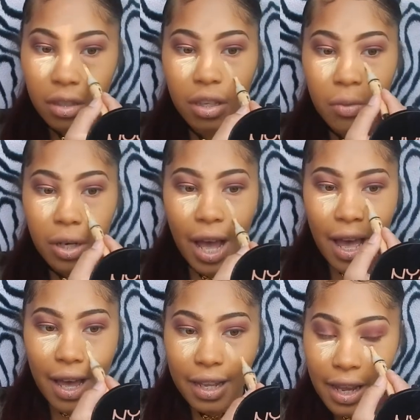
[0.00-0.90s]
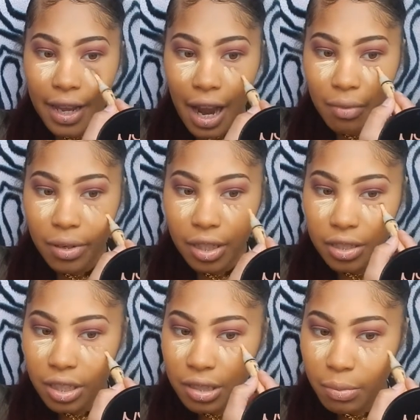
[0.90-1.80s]
And when I highlight, I really
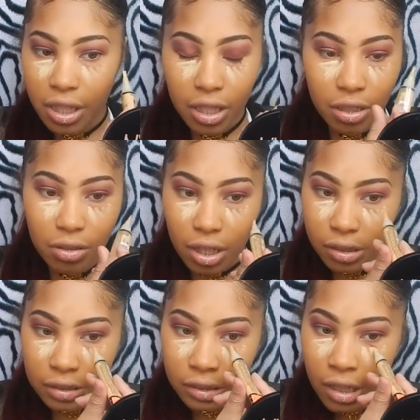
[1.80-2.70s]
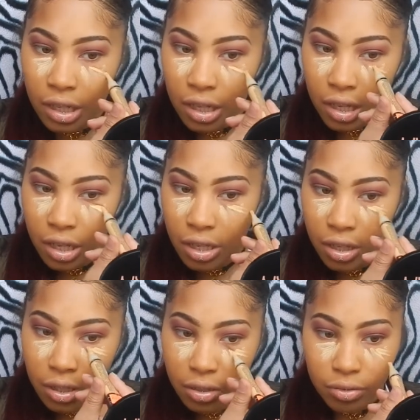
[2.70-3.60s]
just be, you know,
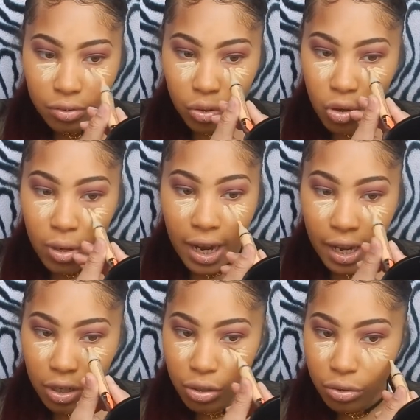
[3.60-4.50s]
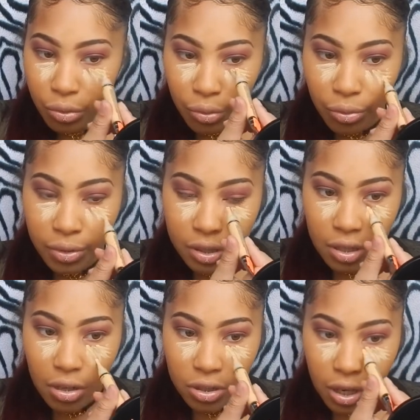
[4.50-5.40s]
doing what I gotta do. It's
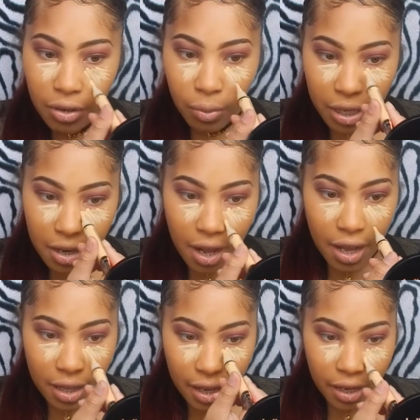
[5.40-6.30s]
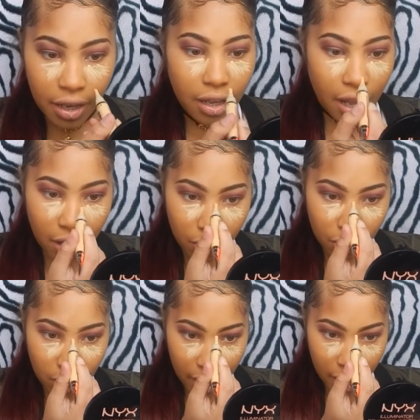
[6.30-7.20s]
no certain way that I highlight. I don't
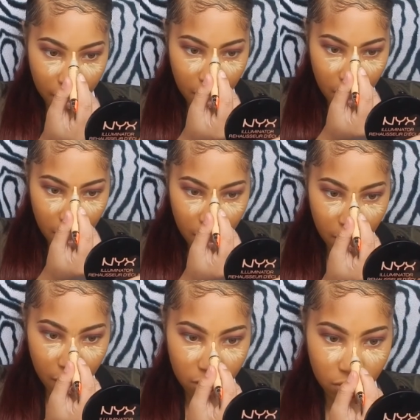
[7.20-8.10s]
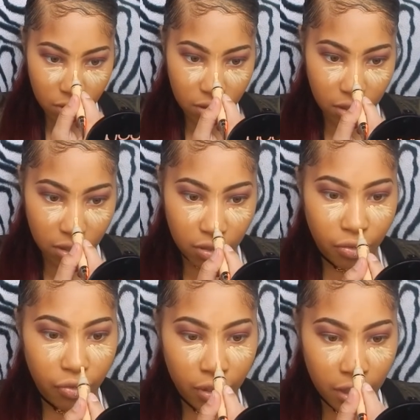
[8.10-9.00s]
do, like, extra stuff.
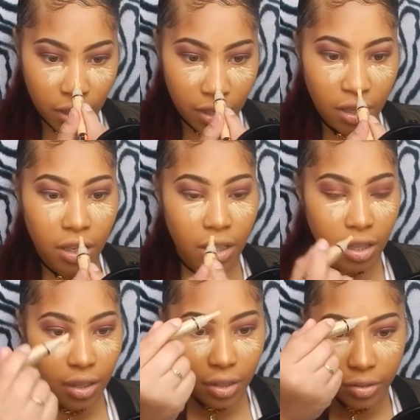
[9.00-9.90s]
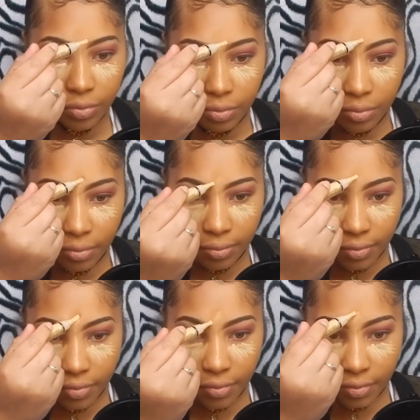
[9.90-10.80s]

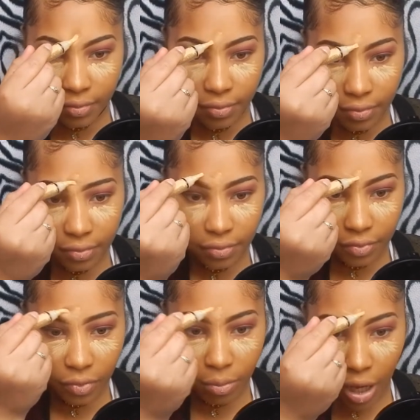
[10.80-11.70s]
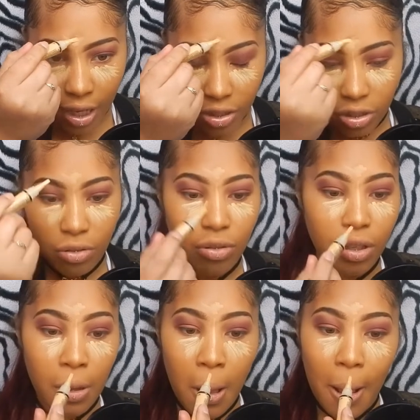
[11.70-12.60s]
I just do
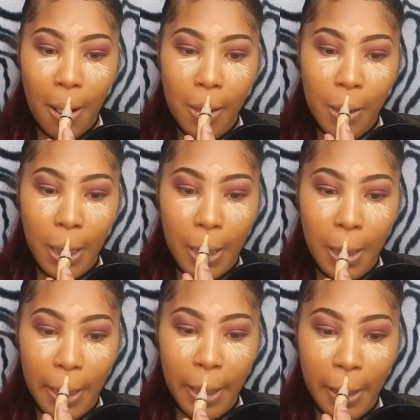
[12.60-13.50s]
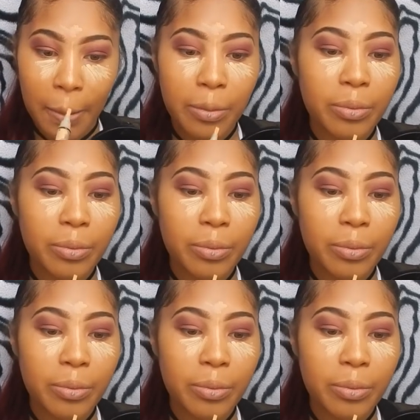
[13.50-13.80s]
the regular